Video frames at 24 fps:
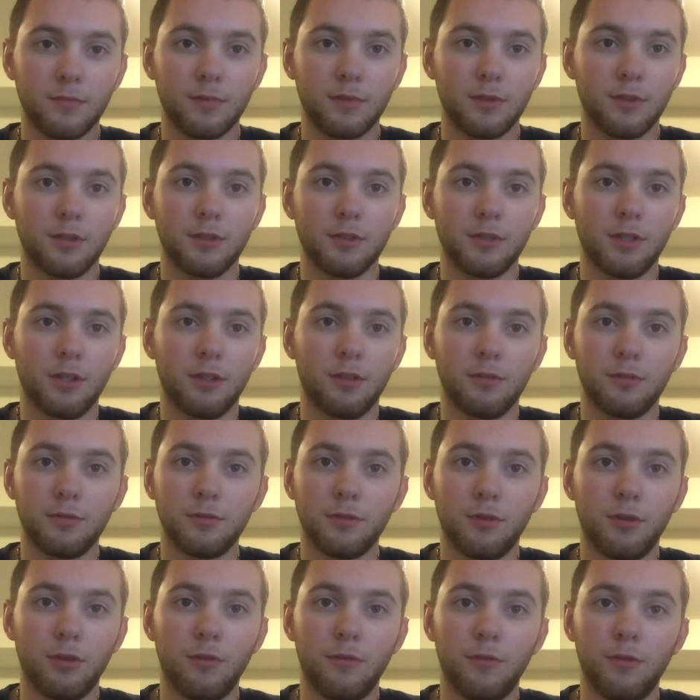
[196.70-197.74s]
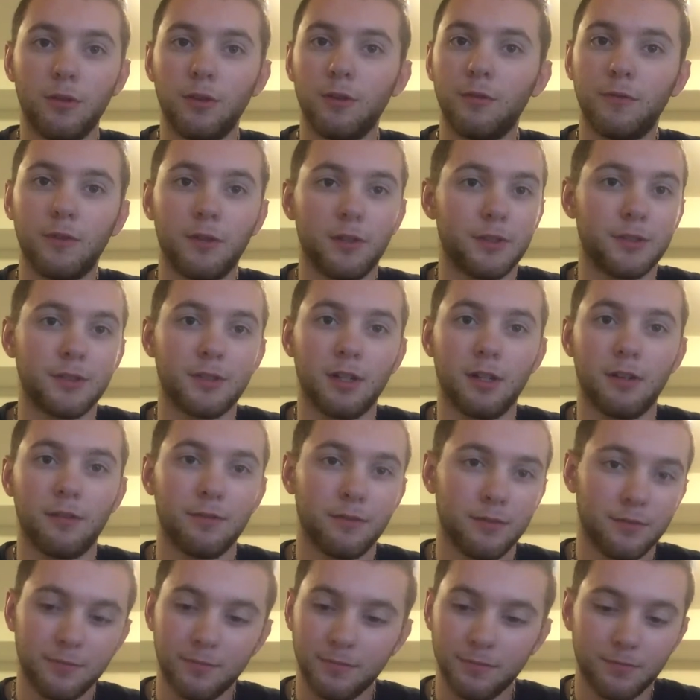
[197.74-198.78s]
because, you know, it's all full of fun
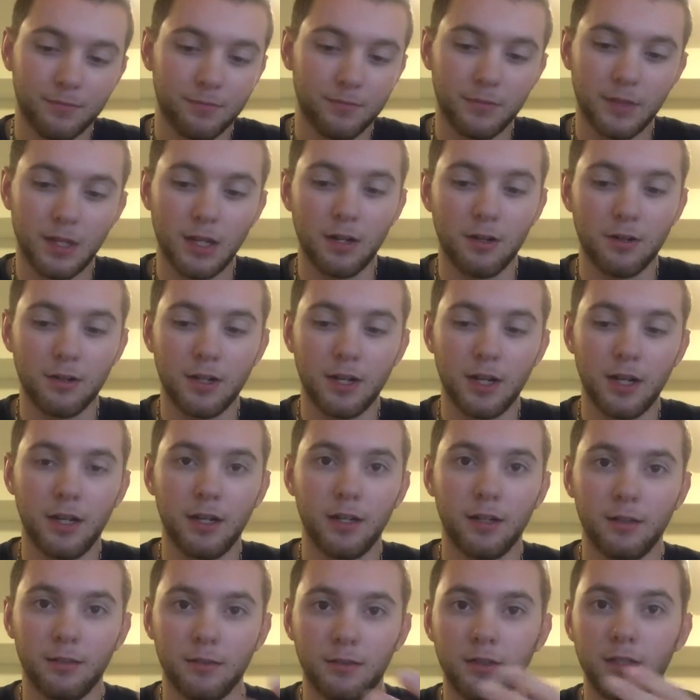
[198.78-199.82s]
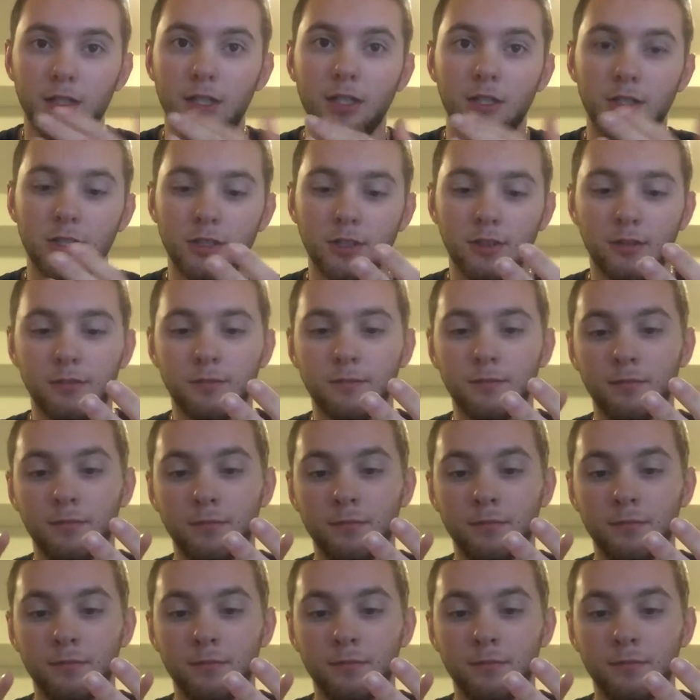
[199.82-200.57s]
stuff. Entertaining, teaching,